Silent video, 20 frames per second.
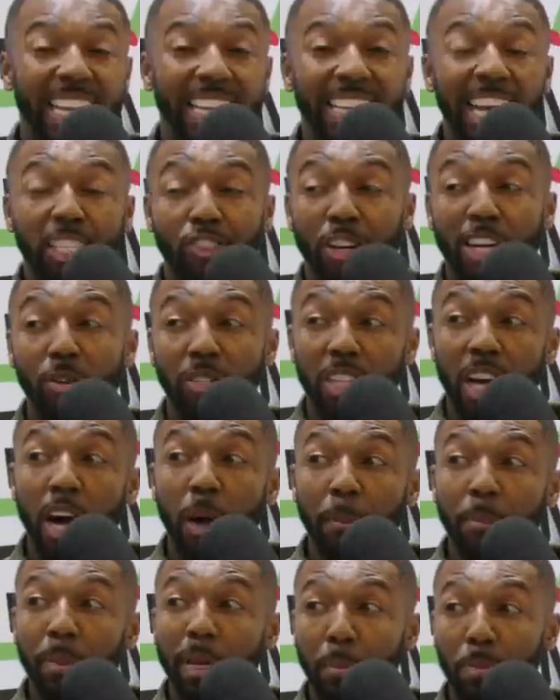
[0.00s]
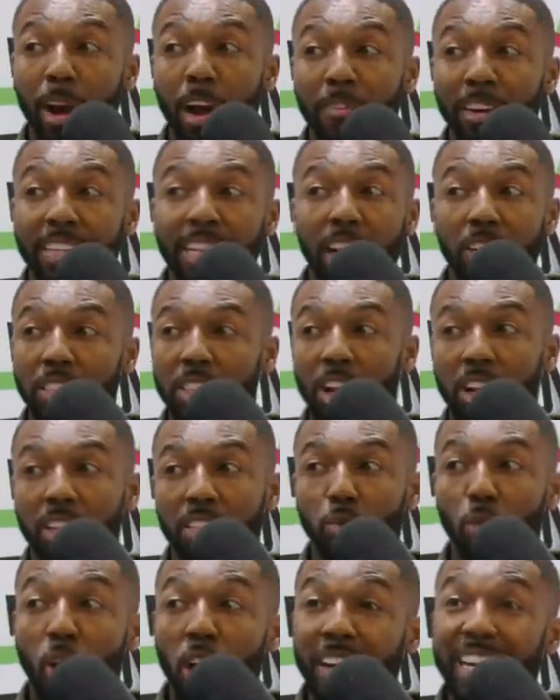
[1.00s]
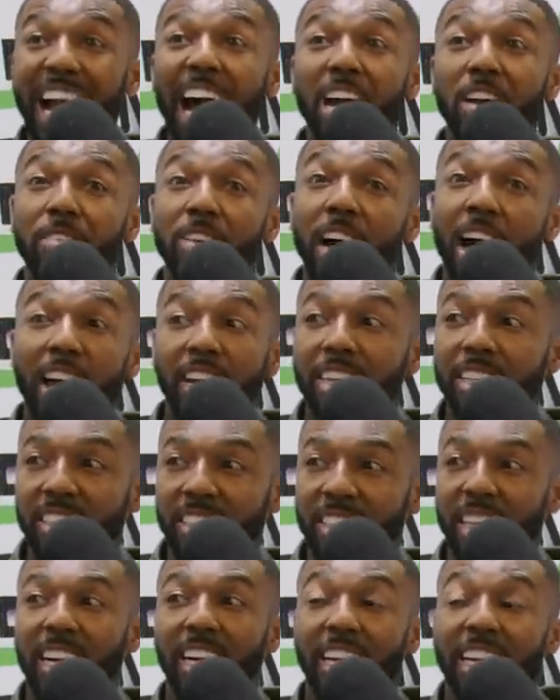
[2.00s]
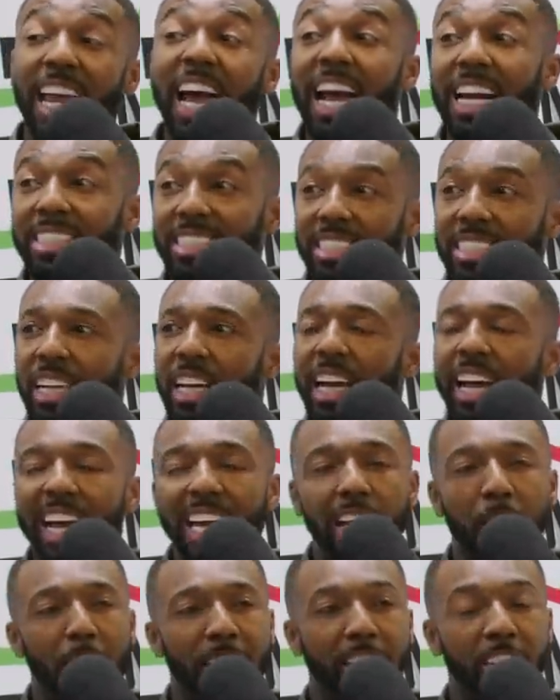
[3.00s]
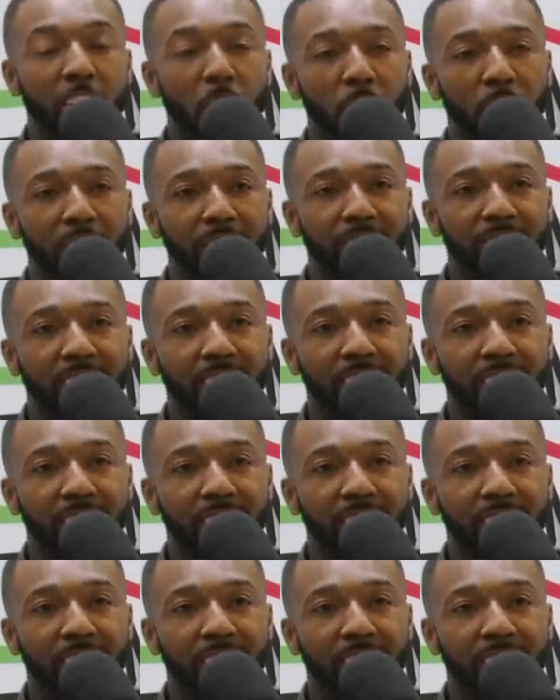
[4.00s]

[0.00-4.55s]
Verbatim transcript: and that trade was up in profit a thousand dollars walking out of college class and I'm like you know what